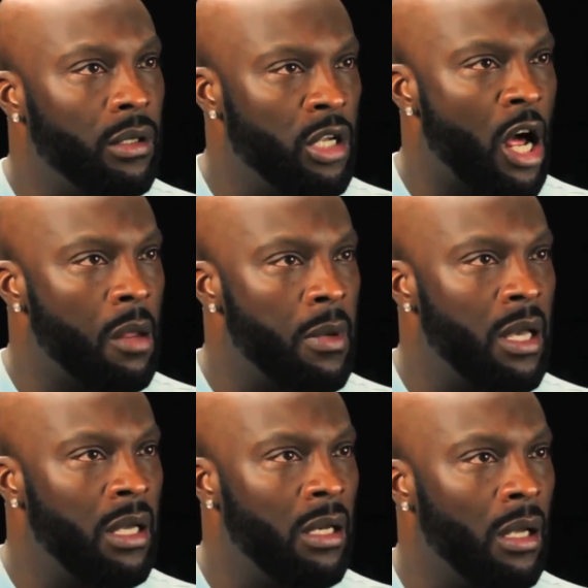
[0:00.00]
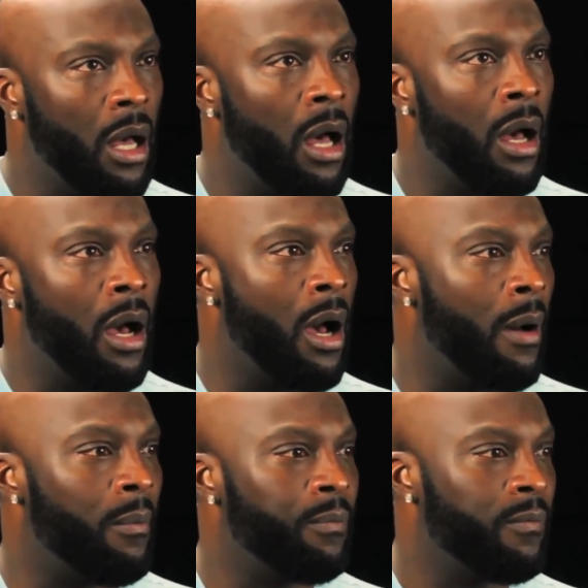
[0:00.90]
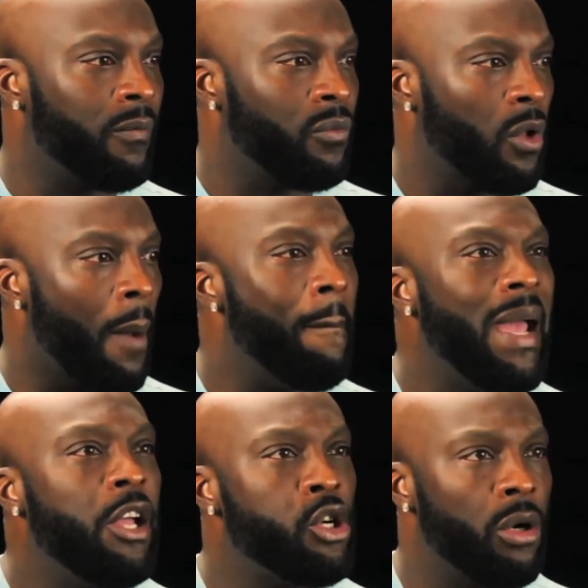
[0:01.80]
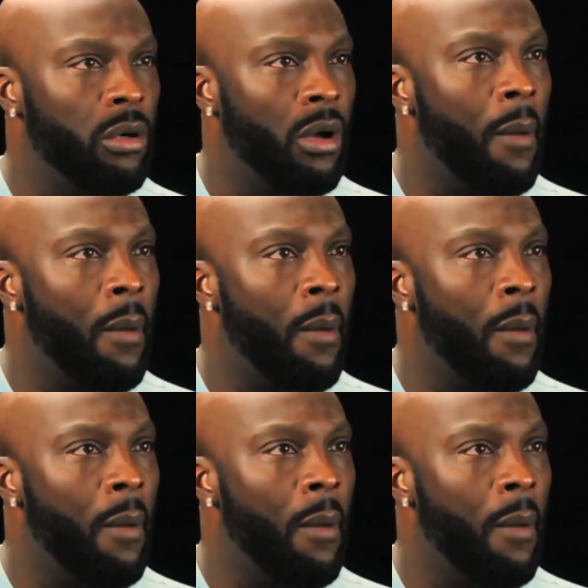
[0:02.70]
You know what I mean? Uh, um, a major,